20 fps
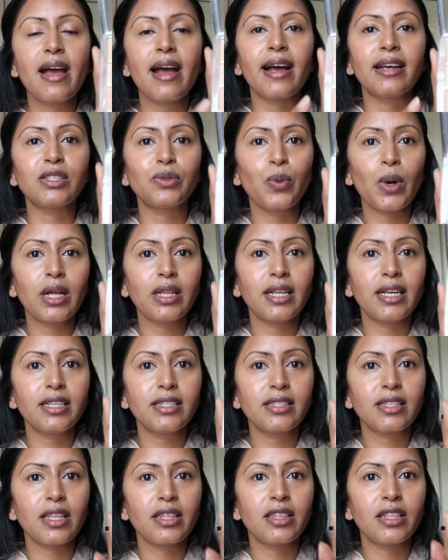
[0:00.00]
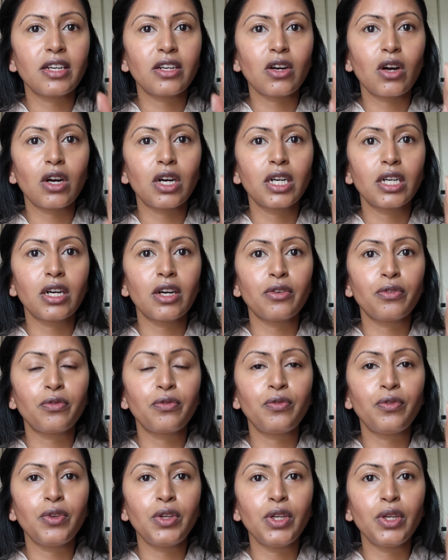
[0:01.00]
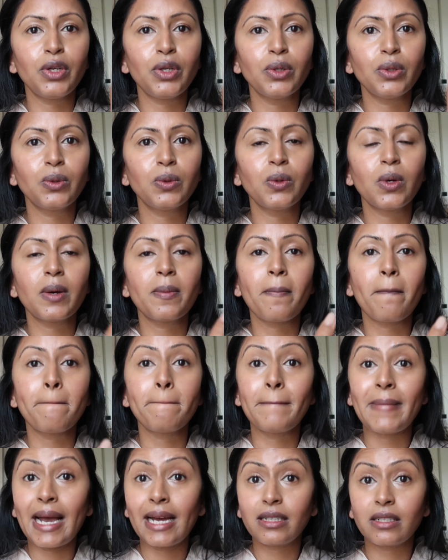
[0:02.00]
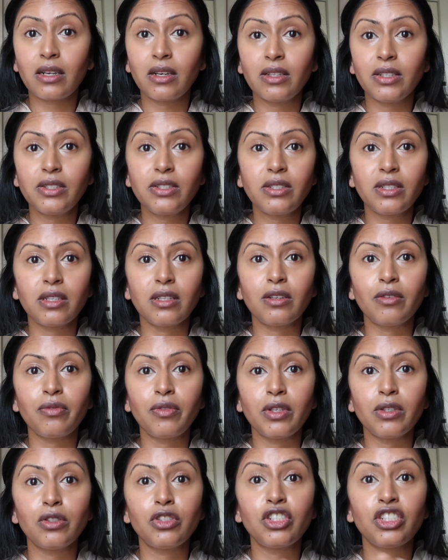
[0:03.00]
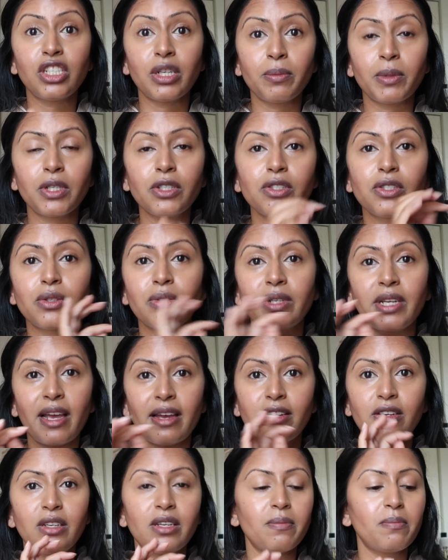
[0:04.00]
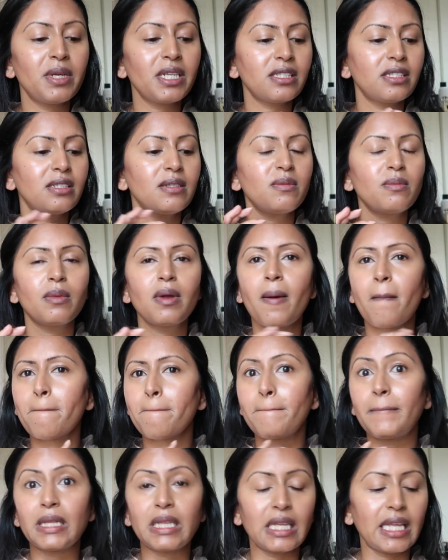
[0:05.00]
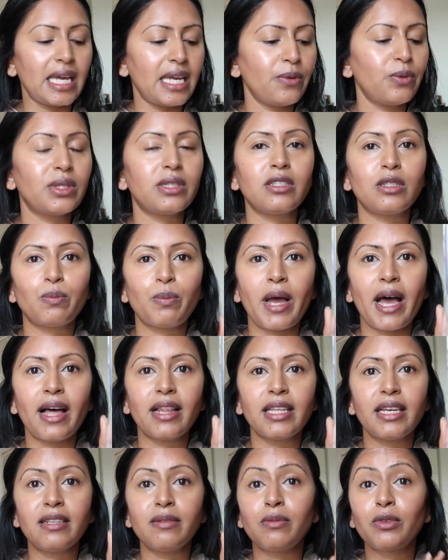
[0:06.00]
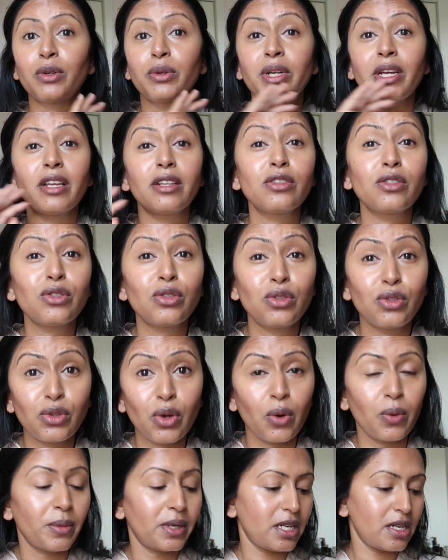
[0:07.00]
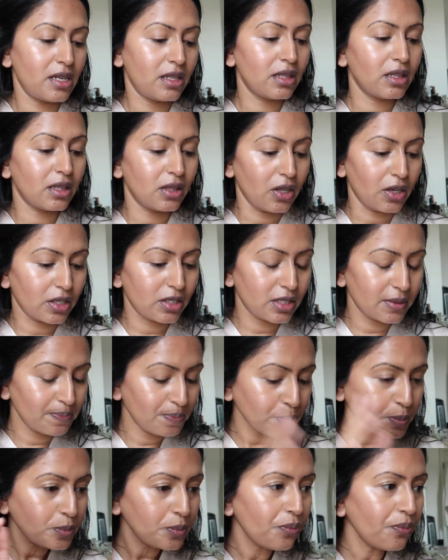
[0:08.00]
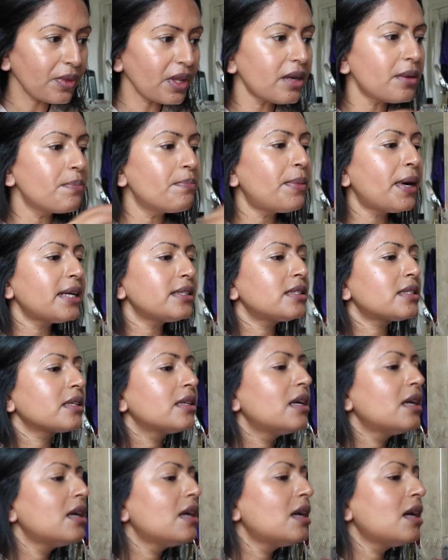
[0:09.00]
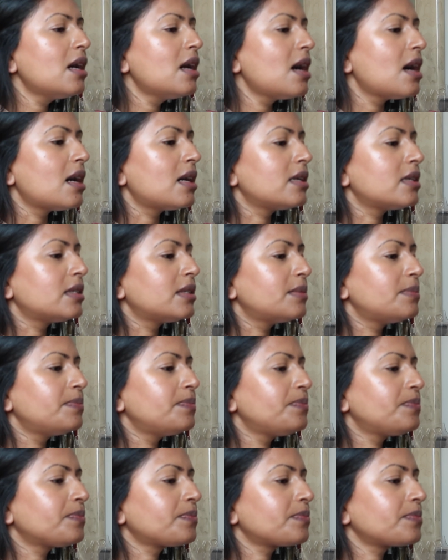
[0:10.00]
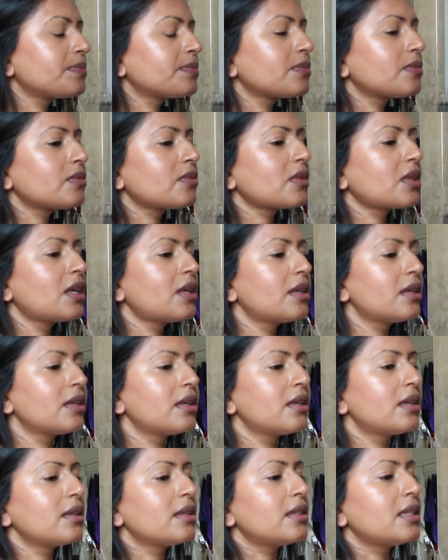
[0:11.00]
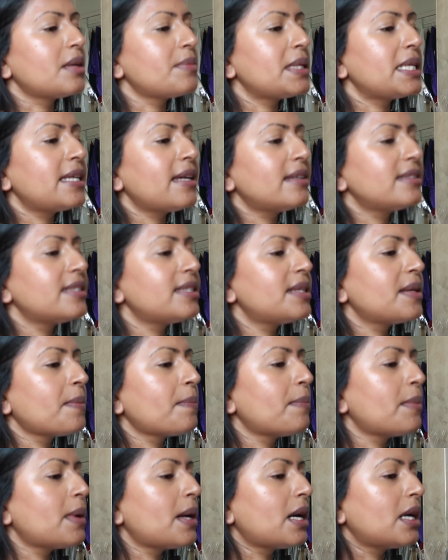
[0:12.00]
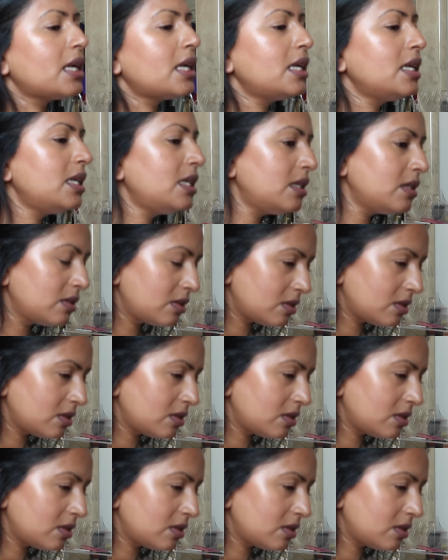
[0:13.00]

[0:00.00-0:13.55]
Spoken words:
as well as there are a few matte colors and a few shimmers. So again, you can mix and play with this palette and create so many looks. But let me get my